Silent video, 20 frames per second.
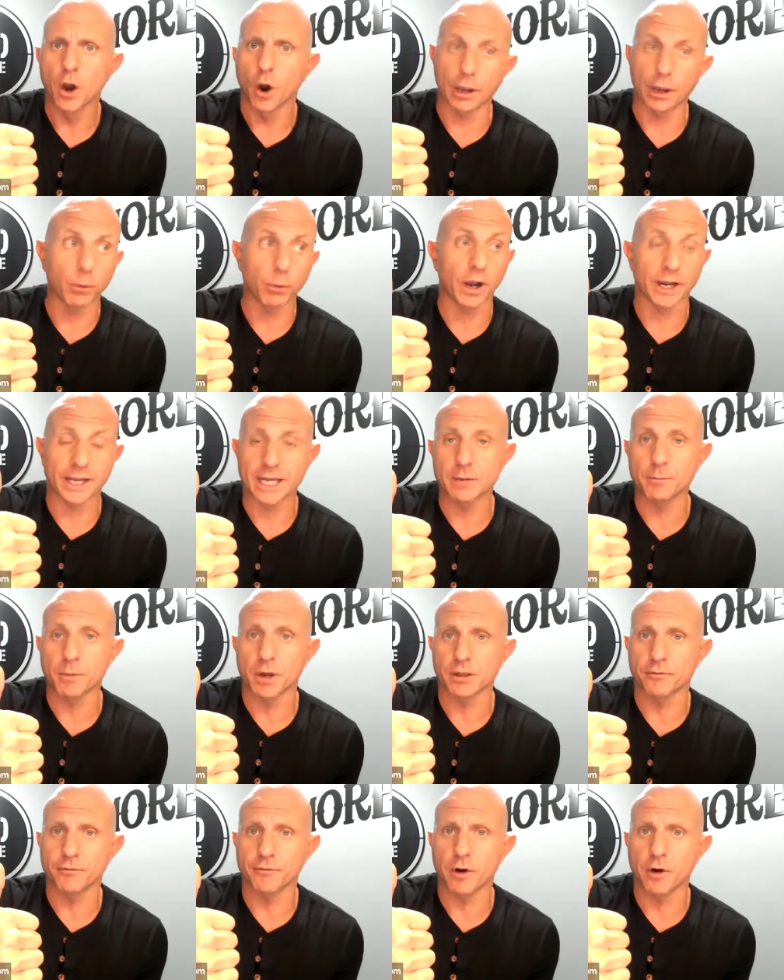okay, well, I get them
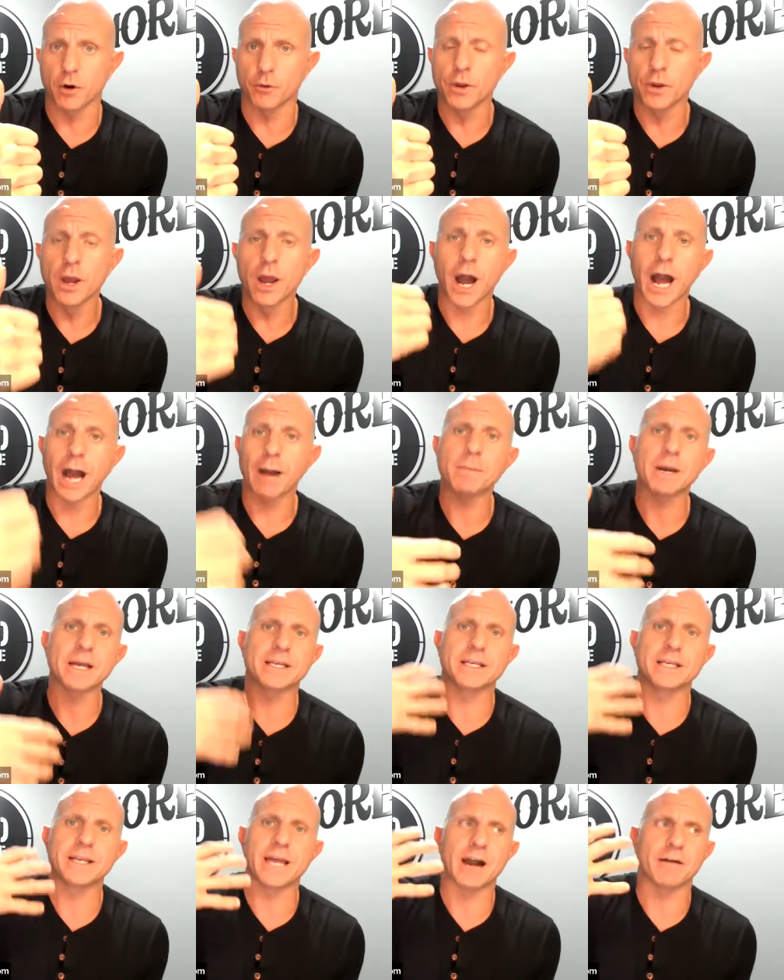on the phone. I might
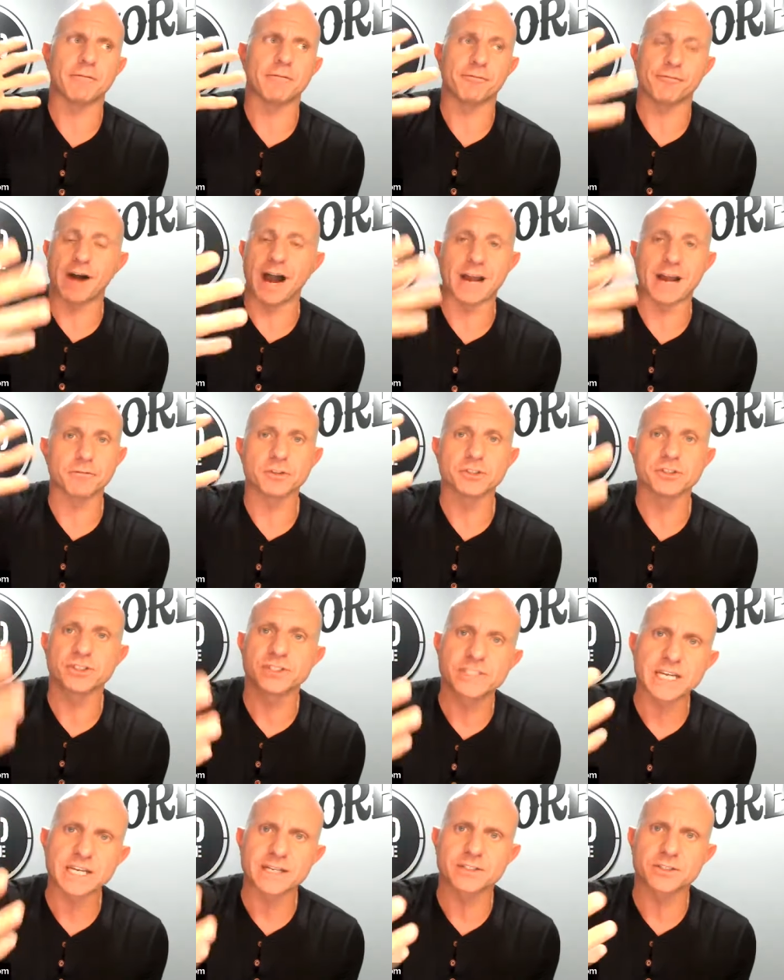need to have five or
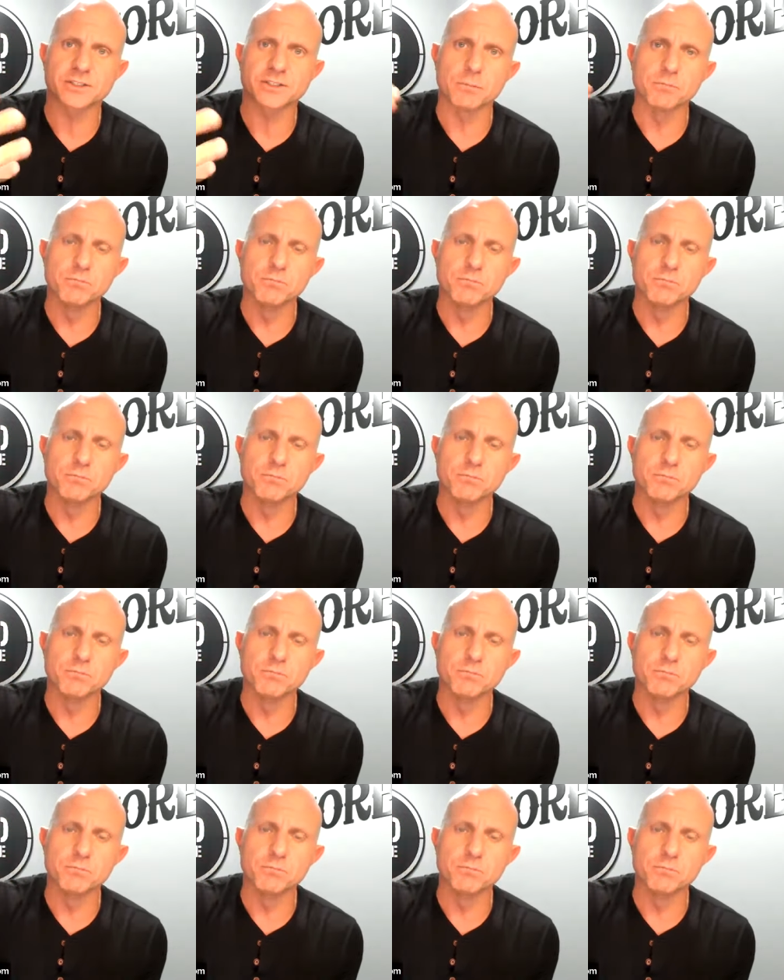six